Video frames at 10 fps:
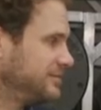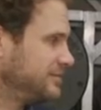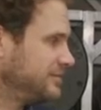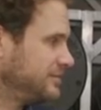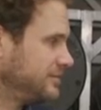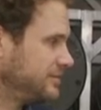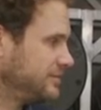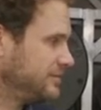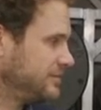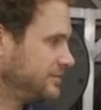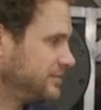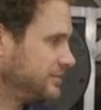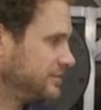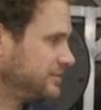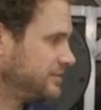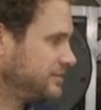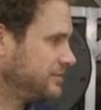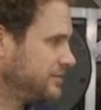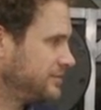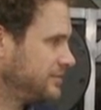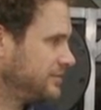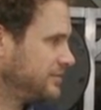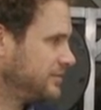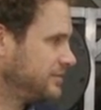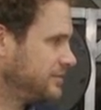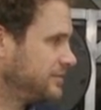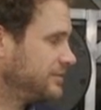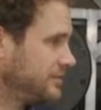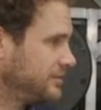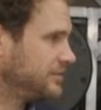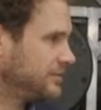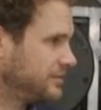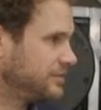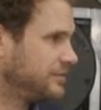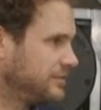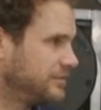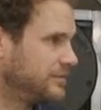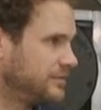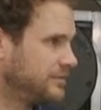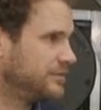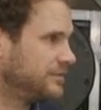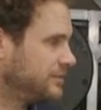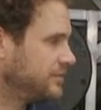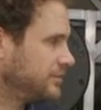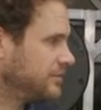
(not speaking)